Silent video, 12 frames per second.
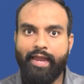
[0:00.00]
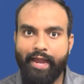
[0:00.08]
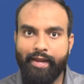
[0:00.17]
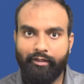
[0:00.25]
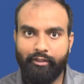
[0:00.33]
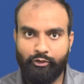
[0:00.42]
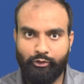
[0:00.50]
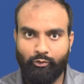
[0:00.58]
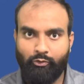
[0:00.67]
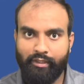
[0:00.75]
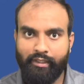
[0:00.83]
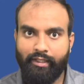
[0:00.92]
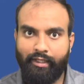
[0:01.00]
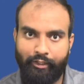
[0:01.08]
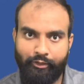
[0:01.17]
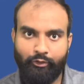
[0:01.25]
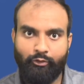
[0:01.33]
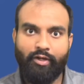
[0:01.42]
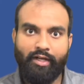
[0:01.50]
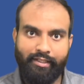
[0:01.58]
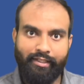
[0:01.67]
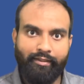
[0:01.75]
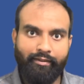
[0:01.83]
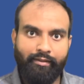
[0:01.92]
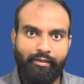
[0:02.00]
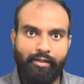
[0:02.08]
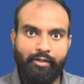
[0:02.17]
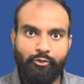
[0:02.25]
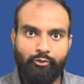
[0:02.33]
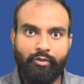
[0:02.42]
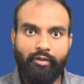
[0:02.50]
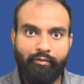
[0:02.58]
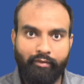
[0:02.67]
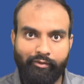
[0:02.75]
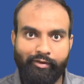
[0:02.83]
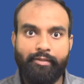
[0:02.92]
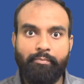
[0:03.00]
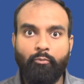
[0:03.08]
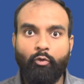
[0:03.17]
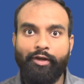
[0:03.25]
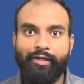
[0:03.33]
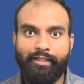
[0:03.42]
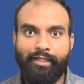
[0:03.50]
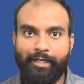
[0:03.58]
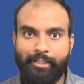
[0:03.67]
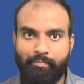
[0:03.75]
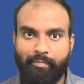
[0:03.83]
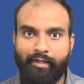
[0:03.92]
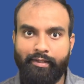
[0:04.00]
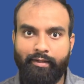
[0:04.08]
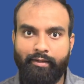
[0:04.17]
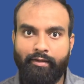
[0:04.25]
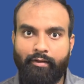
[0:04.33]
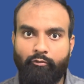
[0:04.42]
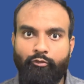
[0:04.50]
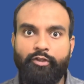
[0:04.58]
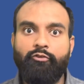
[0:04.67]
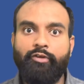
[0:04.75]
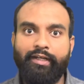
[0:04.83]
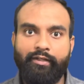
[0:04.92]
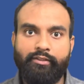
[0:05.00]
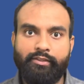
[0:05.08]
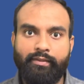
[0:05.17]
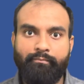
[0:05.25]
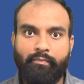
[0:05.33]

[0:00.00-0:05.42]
Add a story in your article to create more engagement with readers.